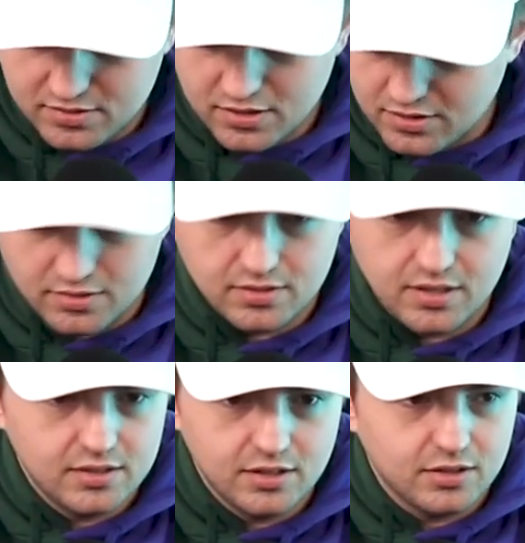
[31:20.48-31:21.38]

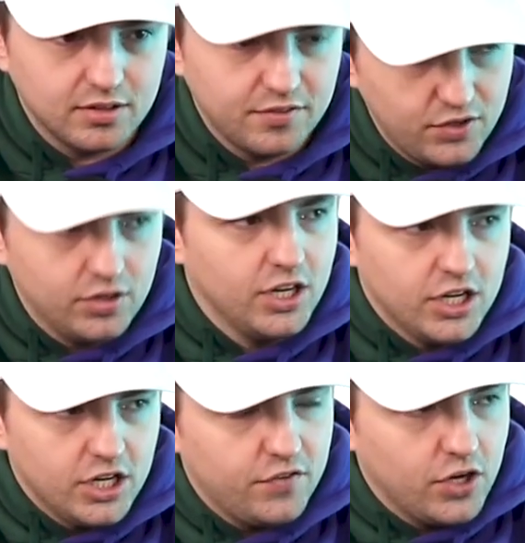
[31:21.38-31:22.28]
no. If
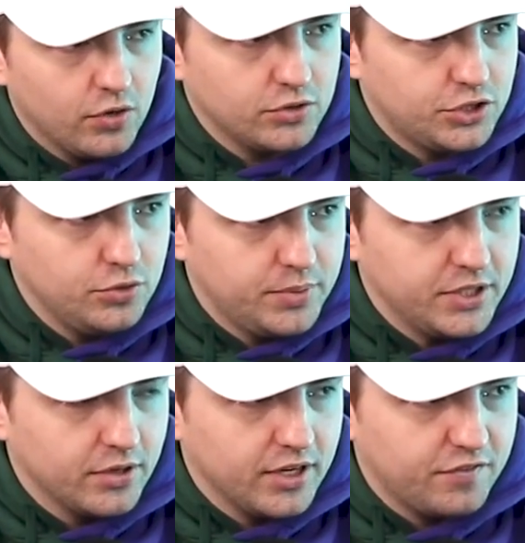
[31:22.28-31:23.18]
you don't chew
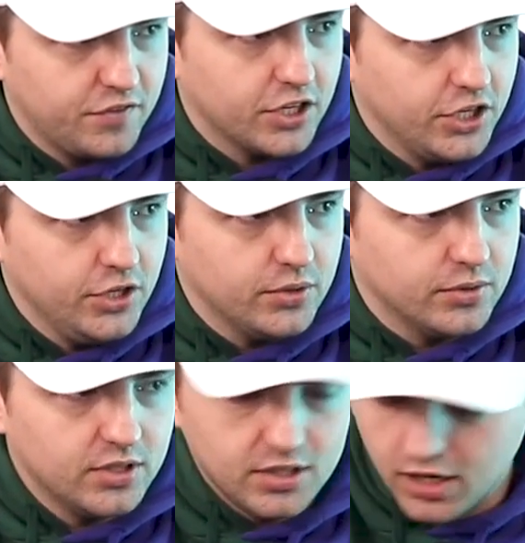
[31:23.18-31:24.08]
Big Red, fuck you.
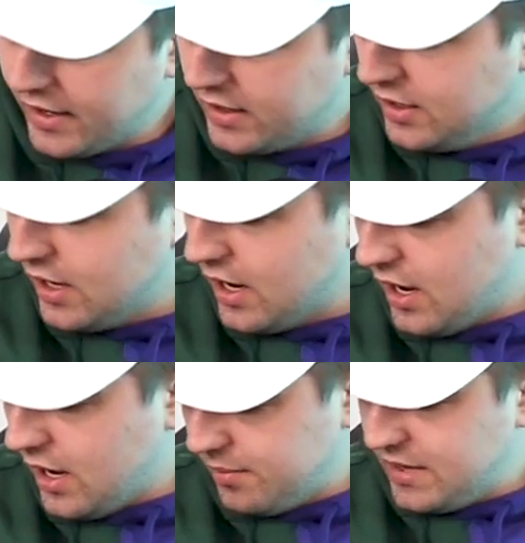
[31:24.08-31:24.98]
All right.
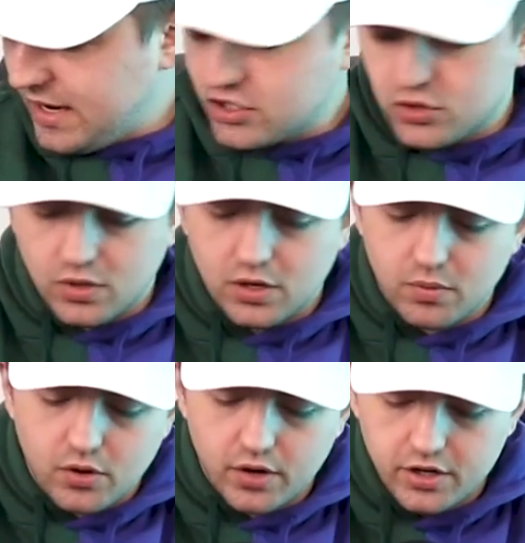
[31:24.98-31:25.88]
Next one we're
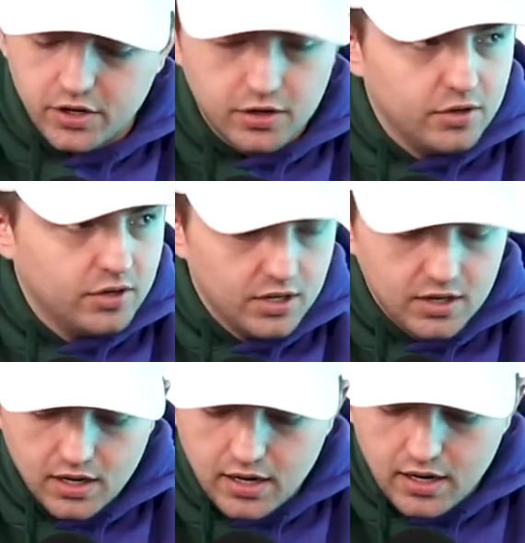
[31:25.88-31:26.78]
going to do
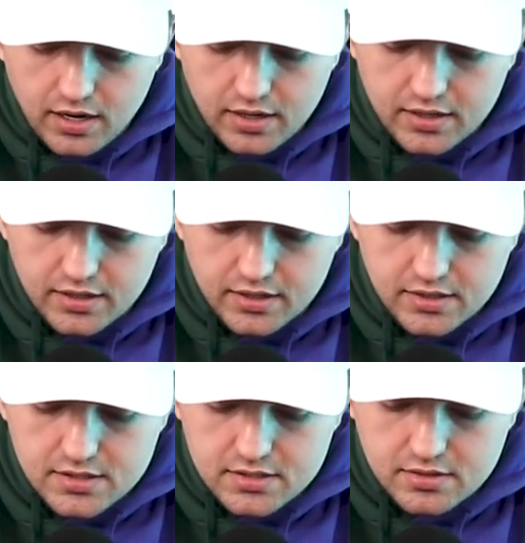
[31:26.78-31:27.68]

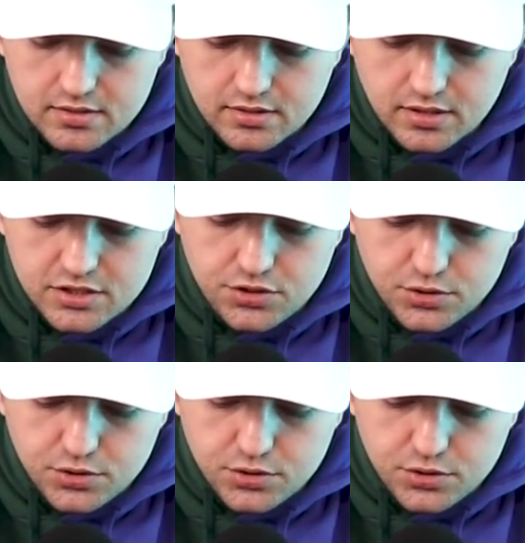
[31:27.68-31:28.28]
is let's do